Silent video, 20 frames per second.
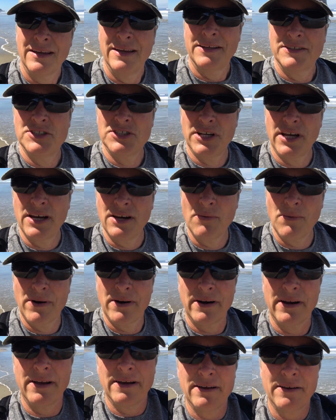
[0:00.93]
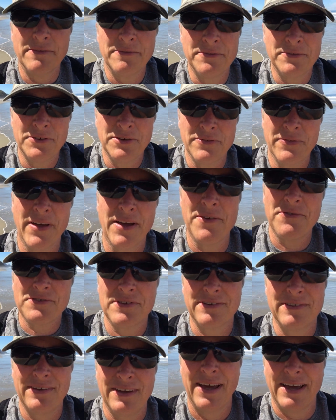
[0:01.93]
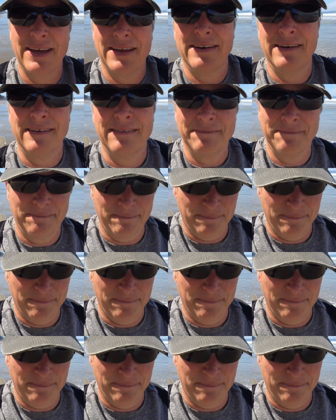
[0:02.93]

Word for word: in January of 2010.